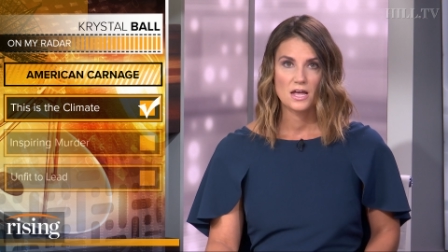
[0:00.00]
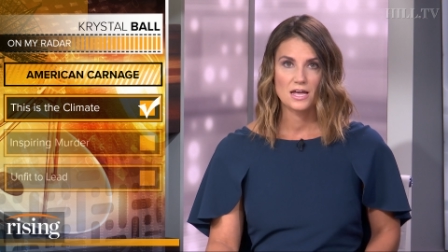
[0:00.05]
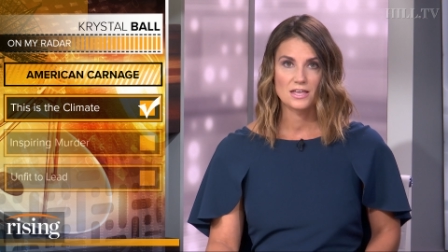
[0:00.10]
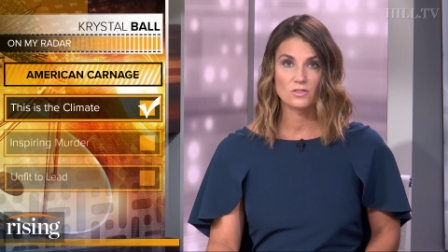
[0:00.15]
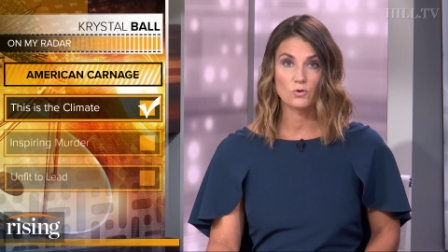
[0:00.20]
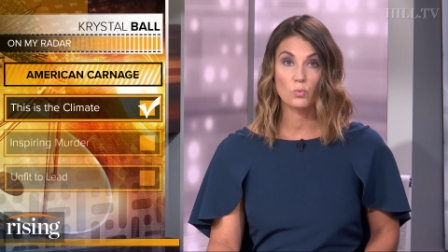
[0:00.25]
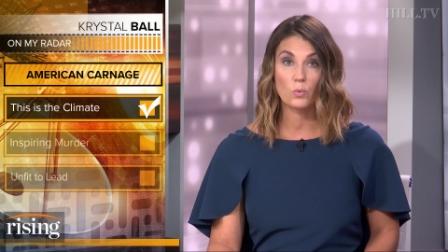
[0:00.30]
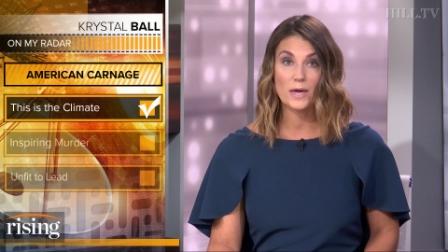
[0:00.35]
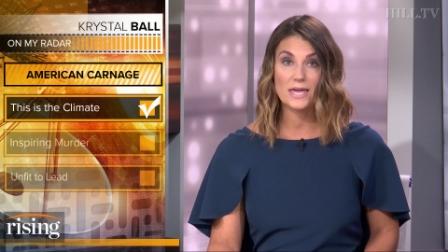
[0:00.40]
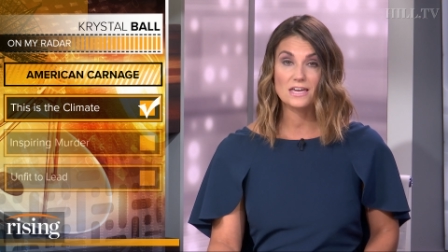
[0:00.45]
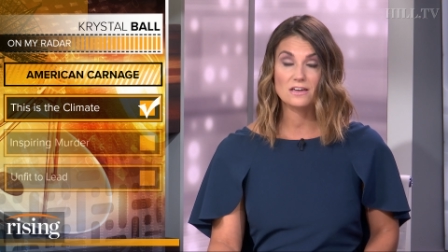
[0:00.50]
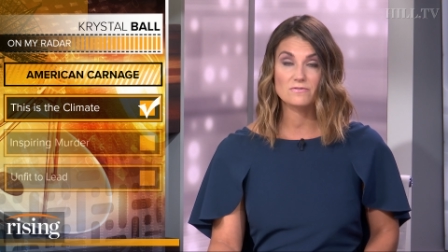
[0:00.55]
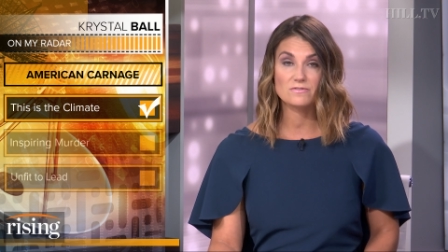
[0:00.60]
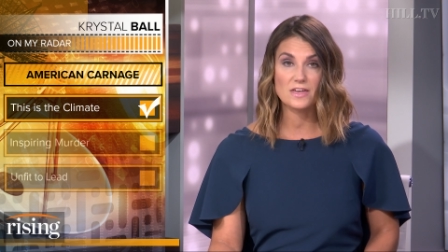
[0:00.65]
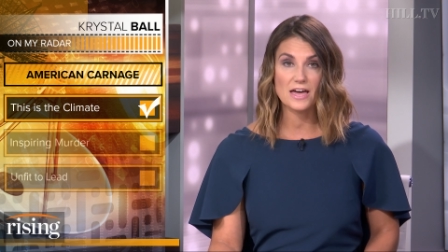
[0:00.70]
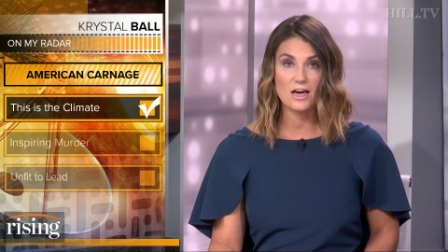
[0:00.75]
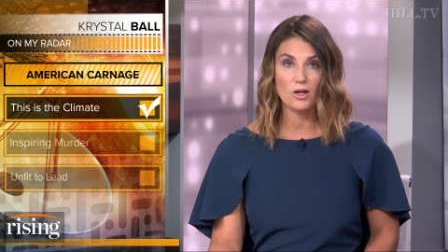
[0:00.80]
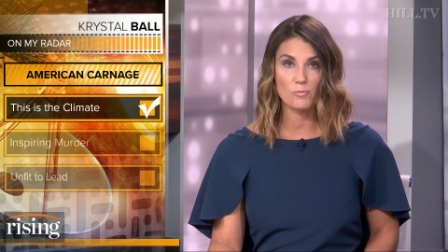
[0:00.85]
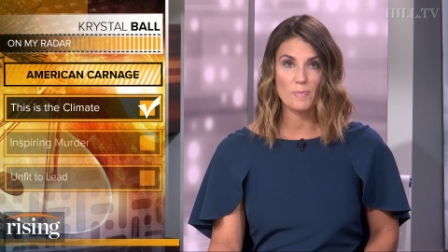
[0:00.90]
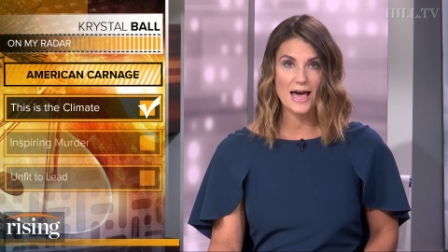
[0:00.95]
In the wake of
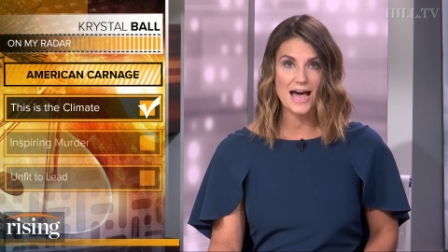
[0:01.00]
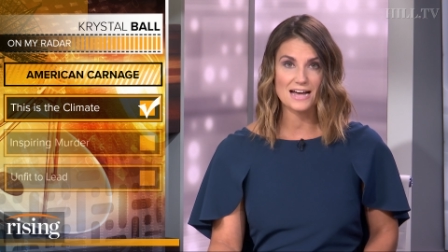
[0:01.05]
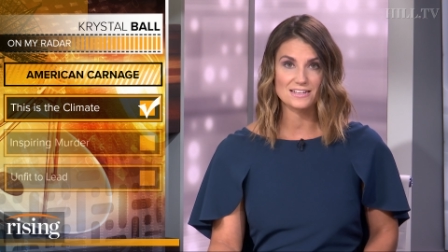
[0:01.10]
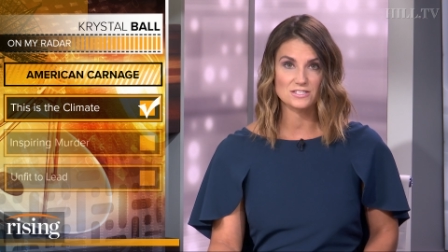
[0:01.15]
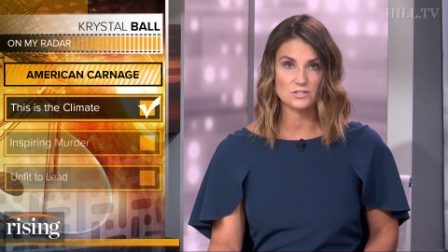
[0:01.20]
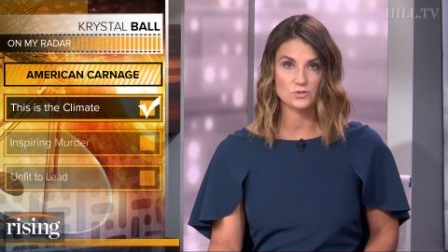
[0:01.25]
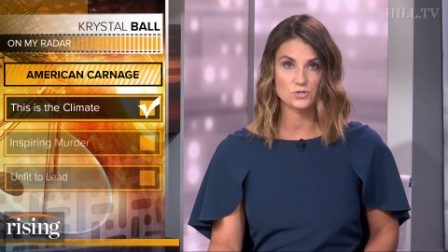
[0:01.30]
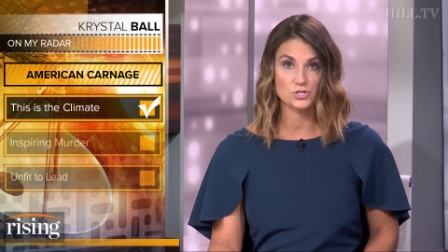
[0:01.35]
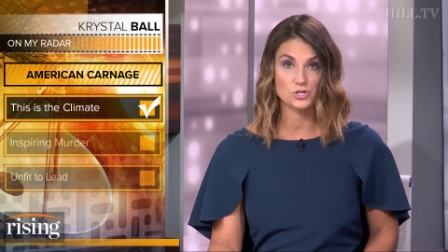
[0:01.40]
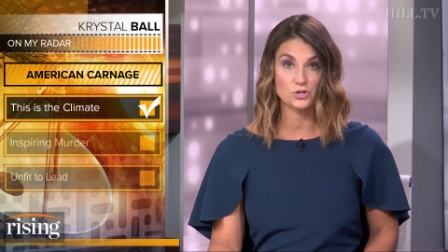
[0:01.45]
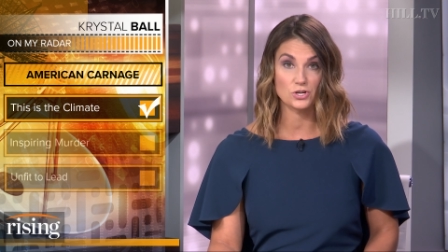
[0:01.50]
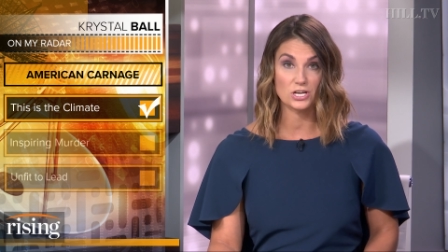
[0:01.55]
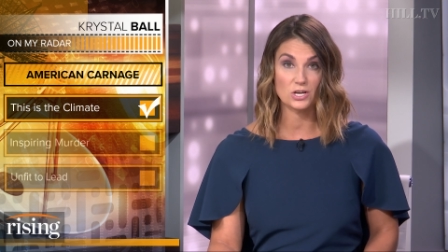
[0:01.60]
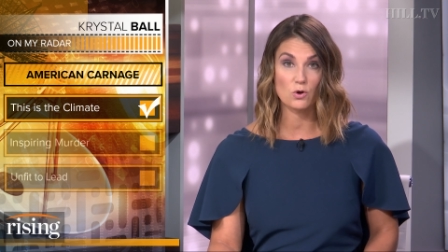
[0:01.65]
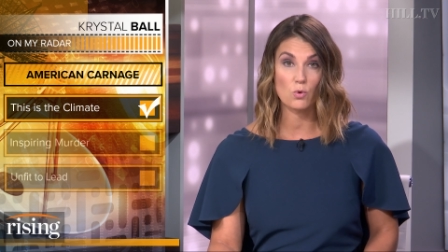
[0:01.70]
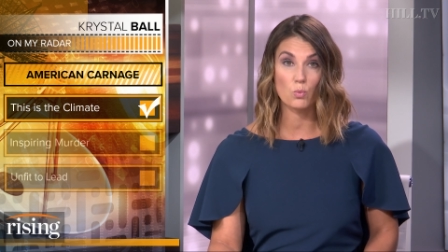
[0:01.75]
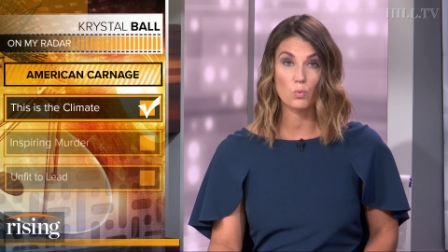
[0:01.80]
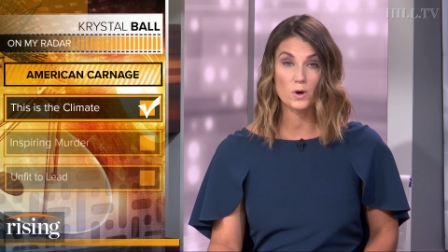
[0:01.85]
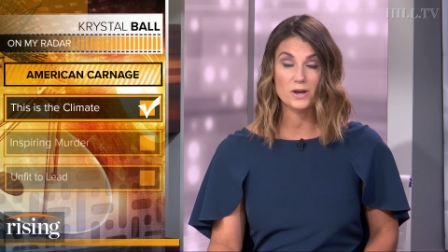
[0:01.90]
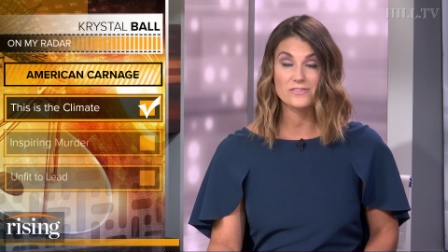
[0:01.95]
the El Paso
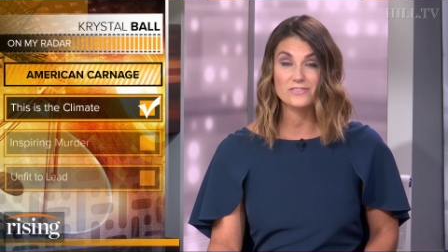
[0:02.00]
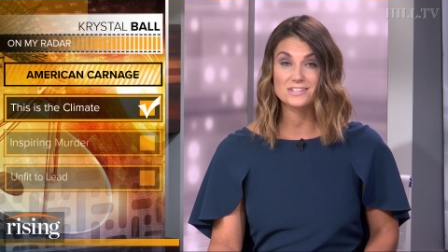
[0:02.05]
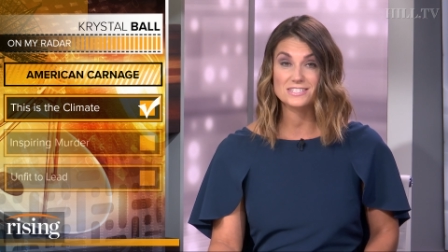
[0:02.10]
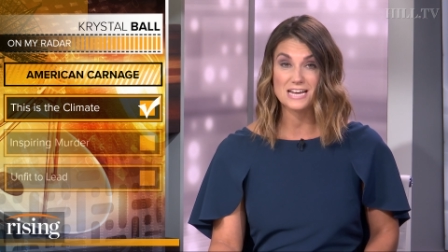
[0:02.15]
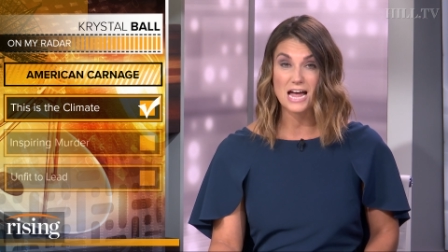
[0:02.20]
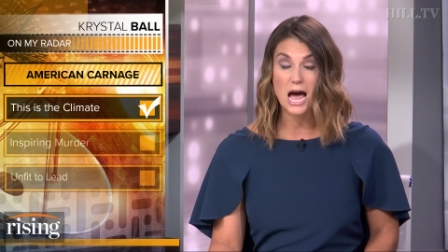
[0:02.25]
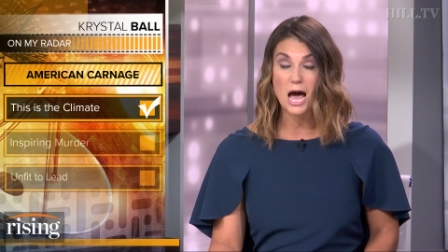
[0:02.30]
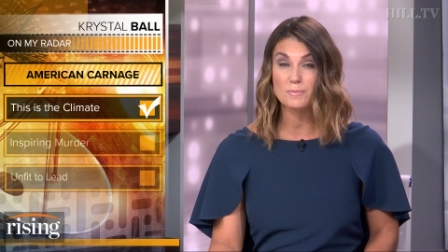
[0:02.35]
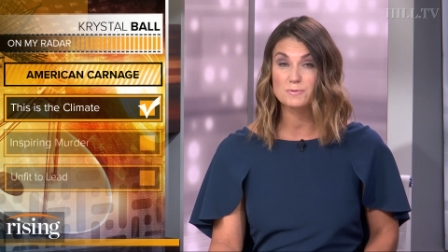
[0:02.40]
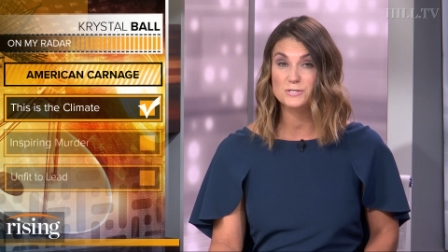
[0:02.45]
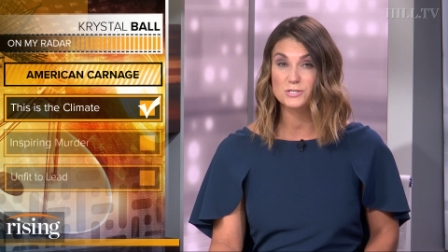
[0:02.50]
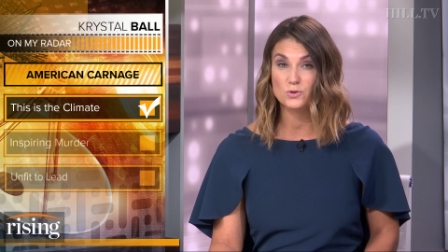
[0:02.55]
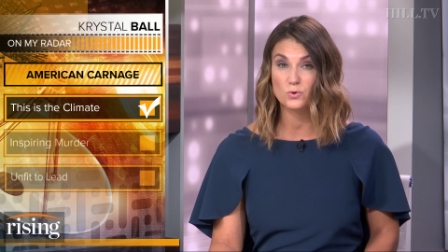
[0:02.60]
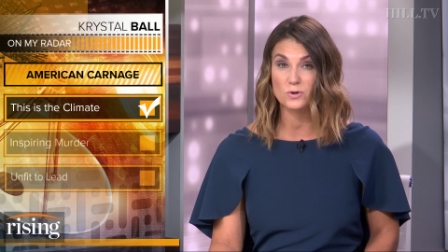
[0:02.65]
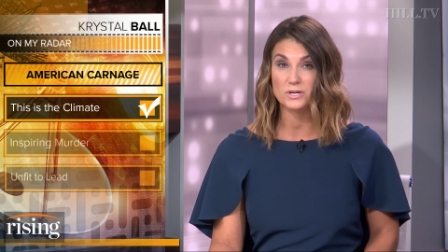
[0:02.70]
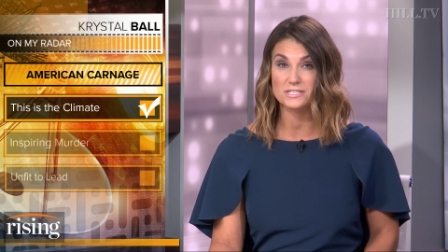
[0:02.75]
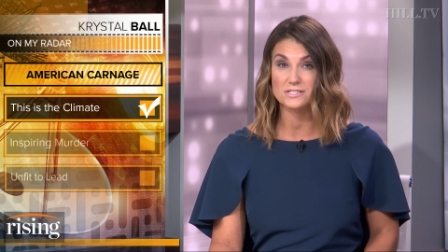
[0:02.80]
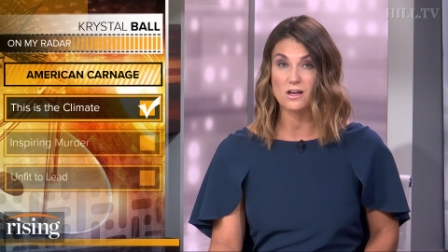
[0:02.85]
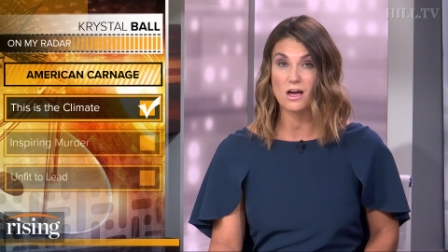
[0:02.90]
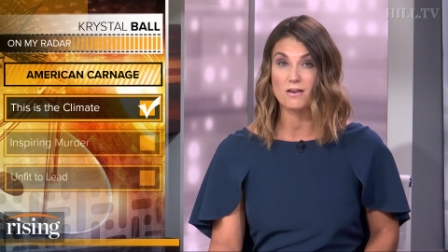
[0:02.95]
shooting, one of the top
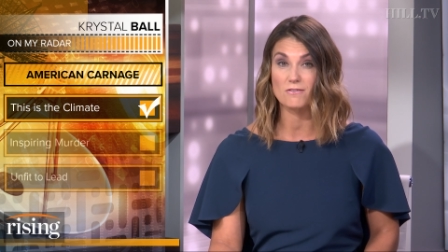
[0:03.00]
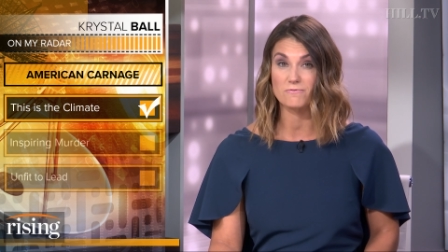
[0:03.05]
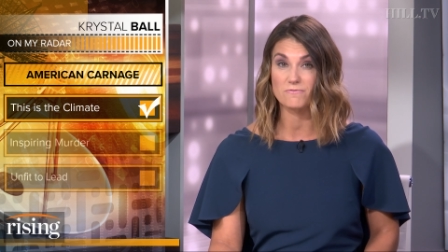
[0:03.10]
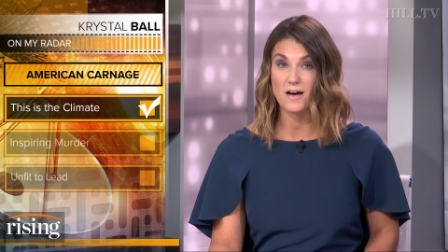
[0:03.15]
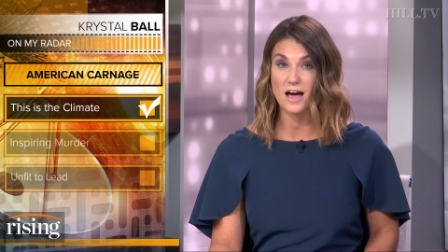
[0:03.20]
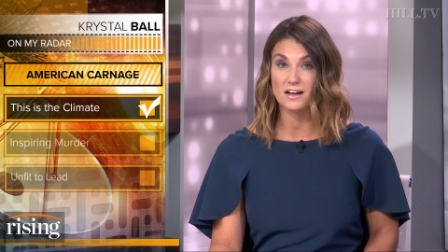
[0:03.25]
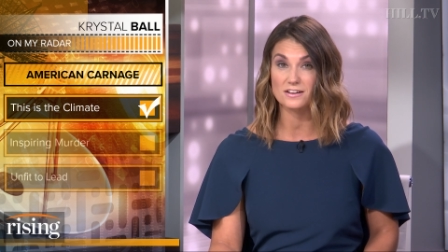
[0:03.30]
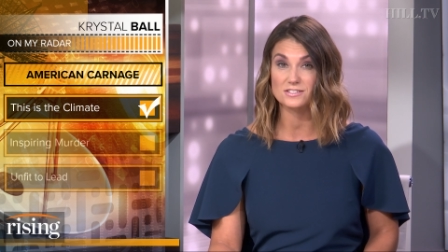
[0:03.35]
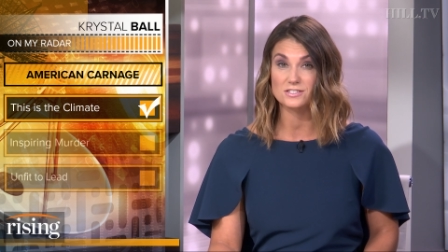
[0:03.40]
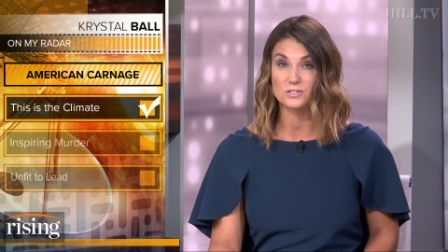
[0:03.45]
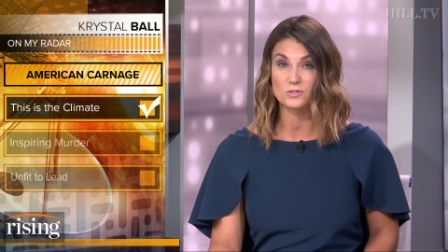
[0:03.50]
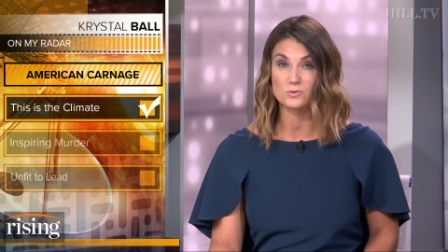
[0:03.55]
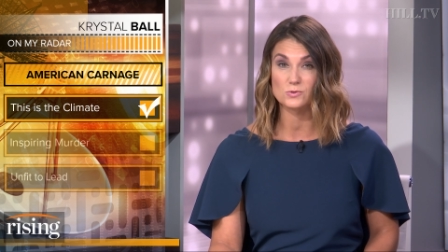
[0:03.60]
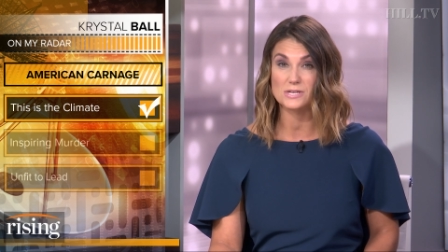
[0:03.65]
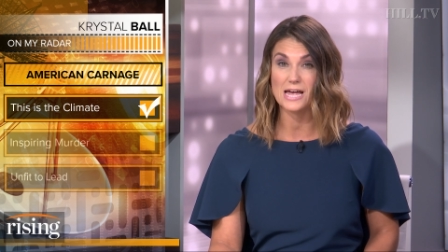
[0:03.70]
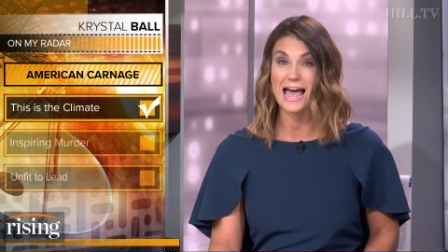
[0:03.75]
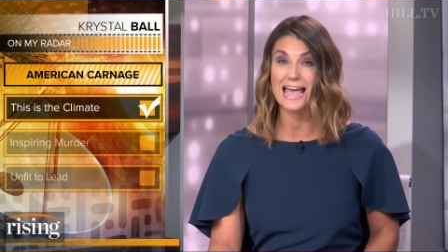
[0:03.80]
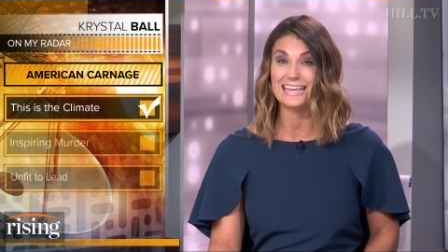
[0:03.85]
stories on Fox News,